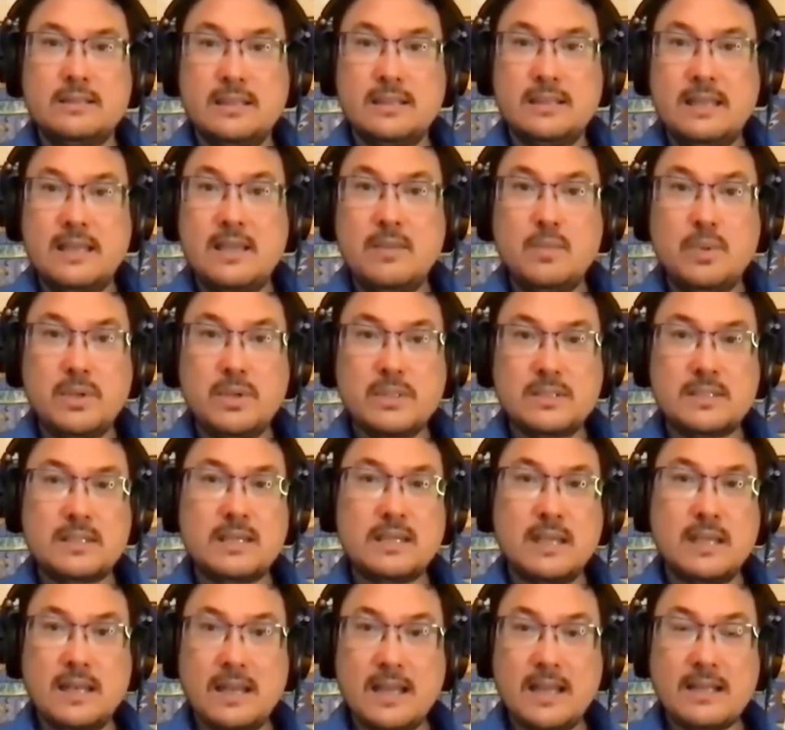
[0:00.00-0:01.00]
to keep us
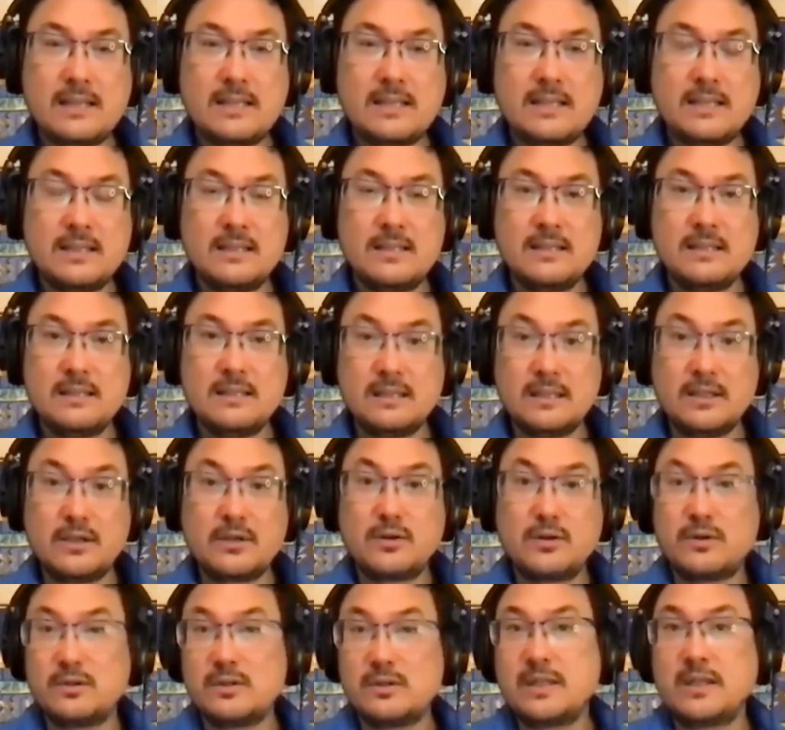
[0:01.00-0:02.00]
connected and
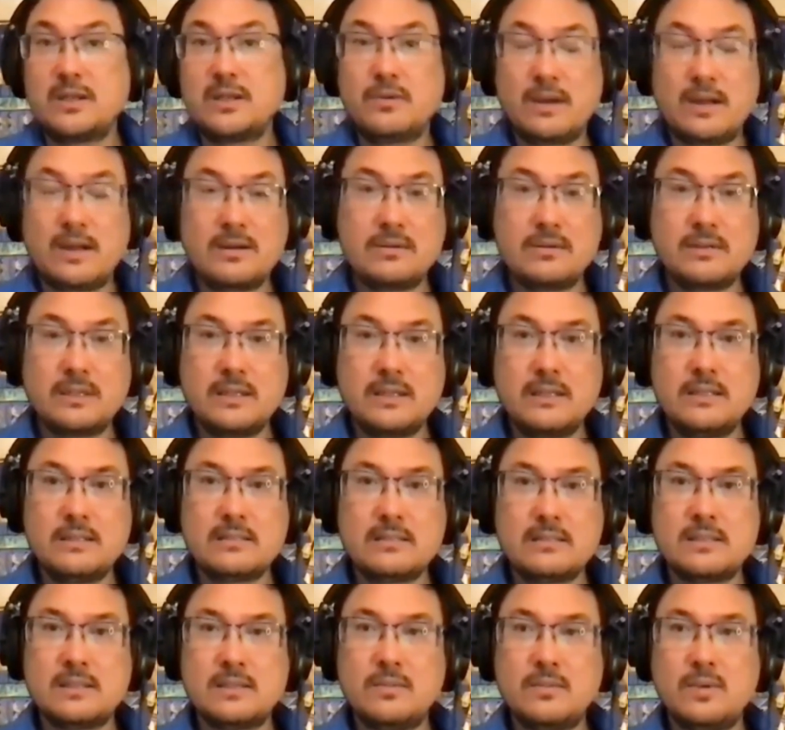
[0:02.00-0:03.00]
literally grounded
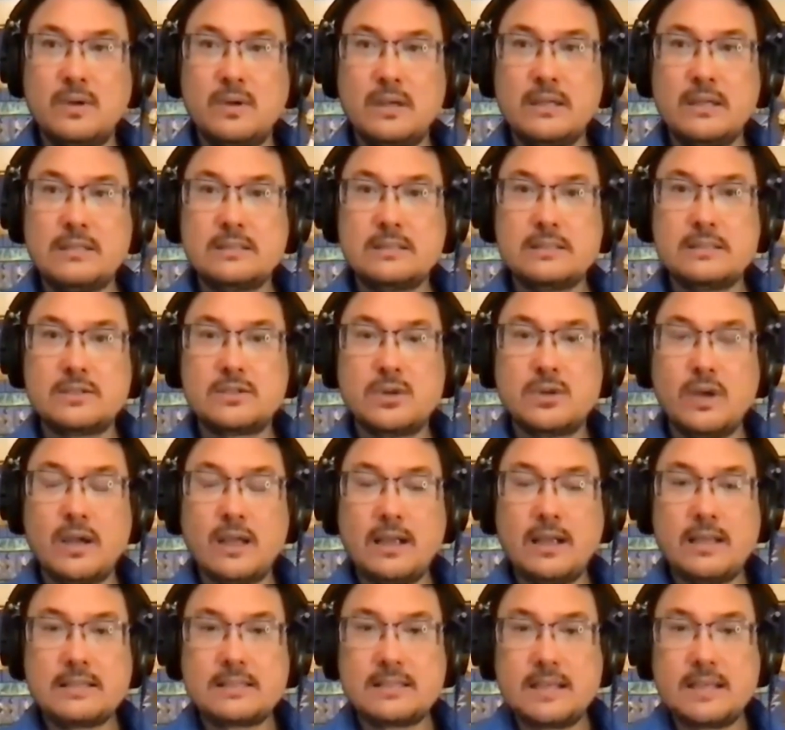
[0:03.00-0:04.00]
in some ways? And so
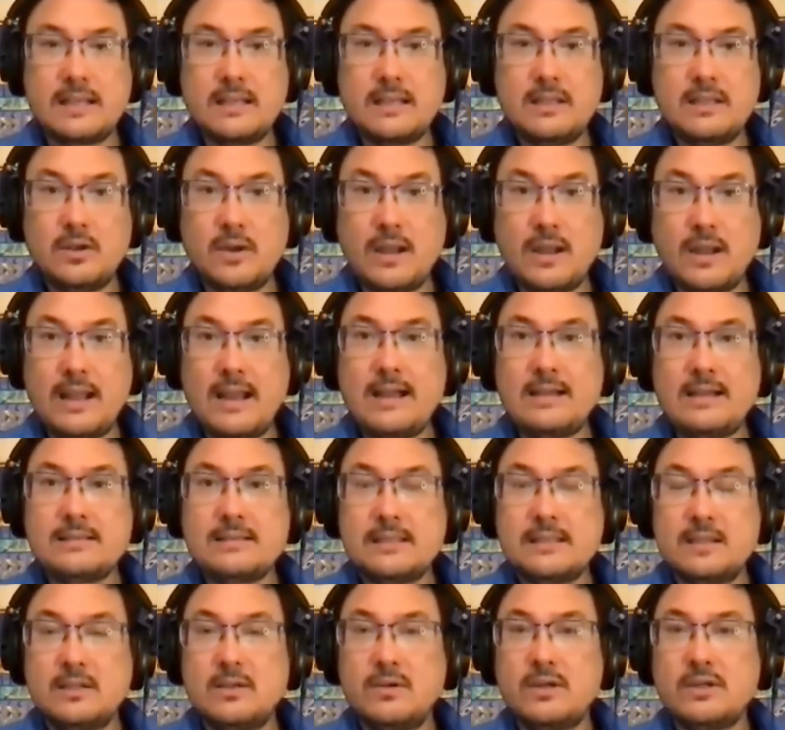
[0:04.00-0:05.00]
I guess I
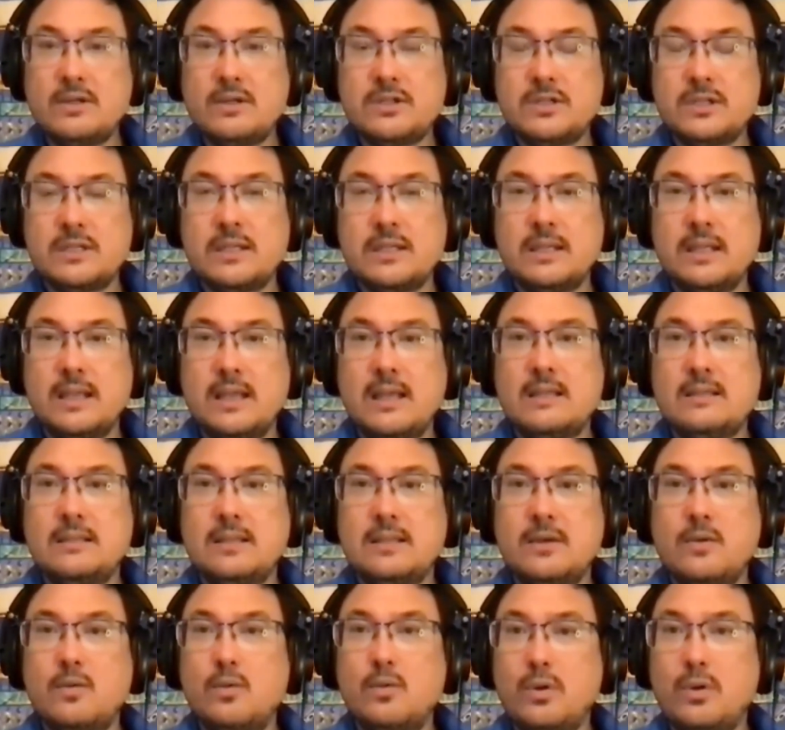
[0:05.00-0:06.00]
asked that question
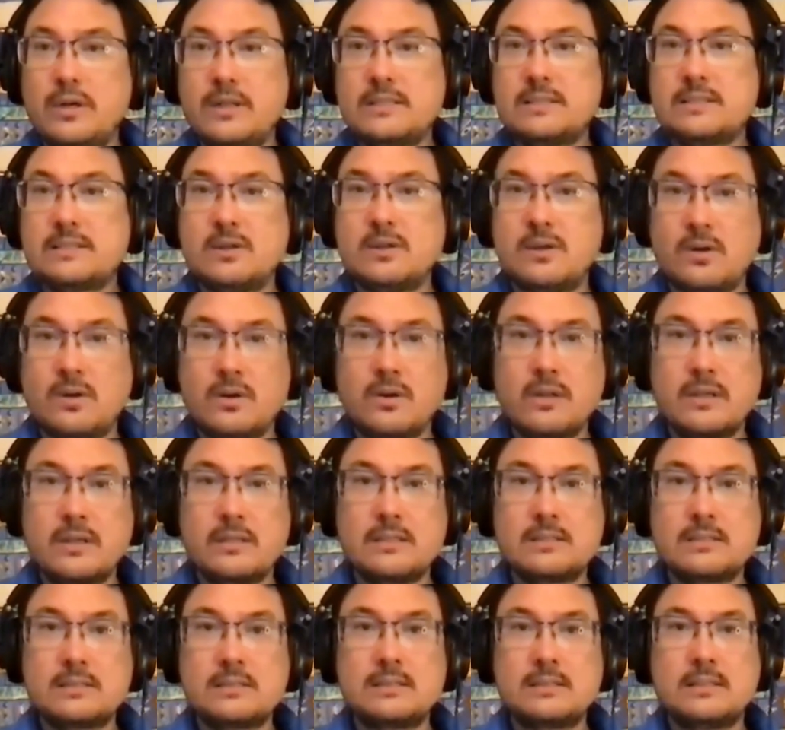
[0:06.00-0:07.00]
again, like what is an
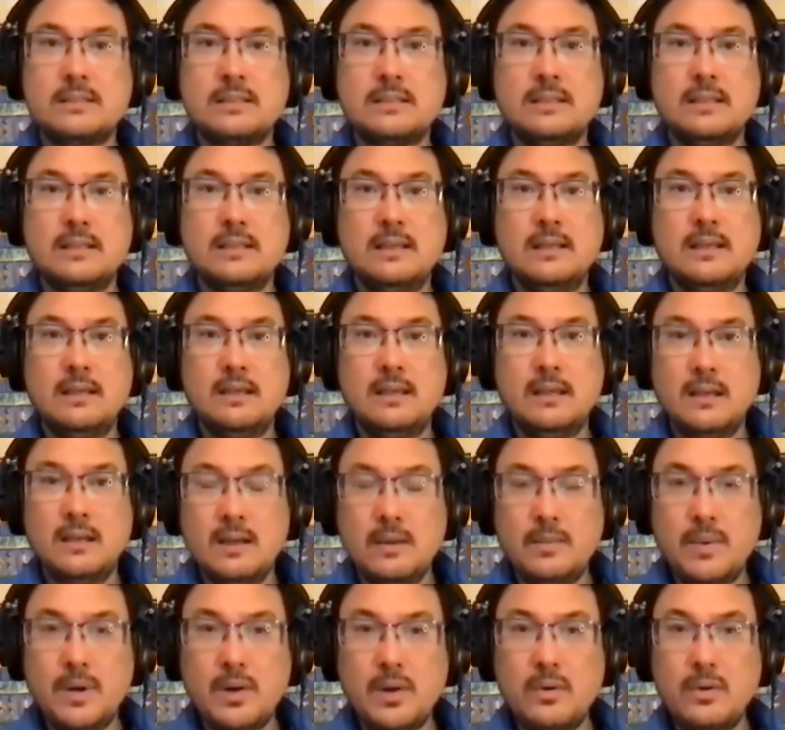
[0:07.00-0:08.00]
artist,
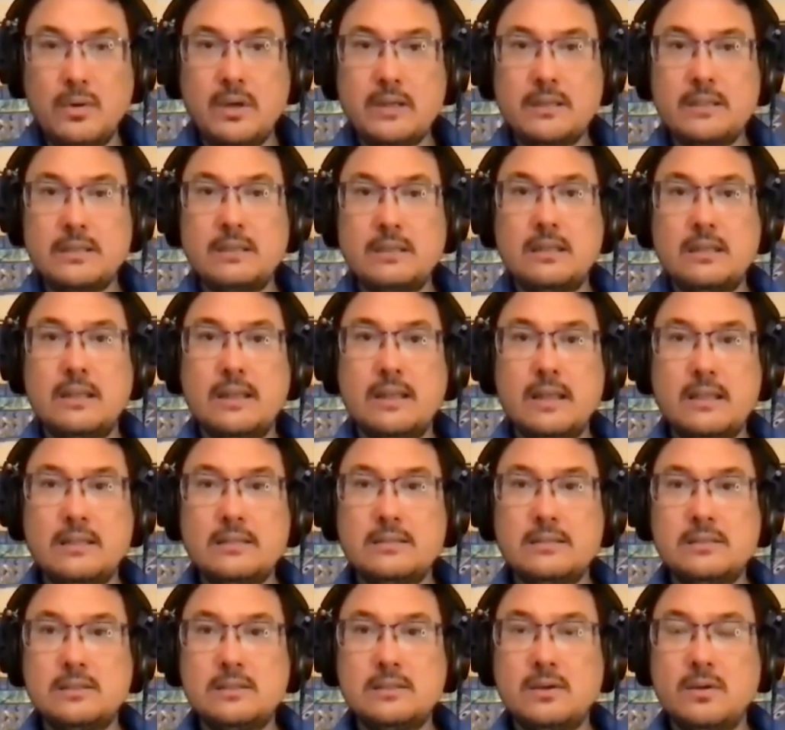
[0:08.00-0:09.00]
a poet, and a
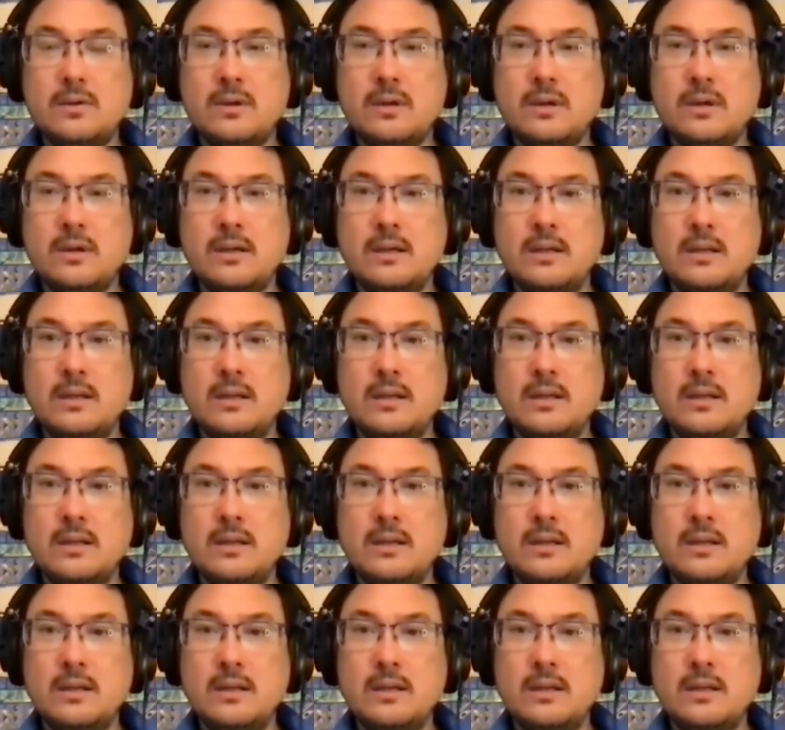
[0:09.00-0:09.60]
land steward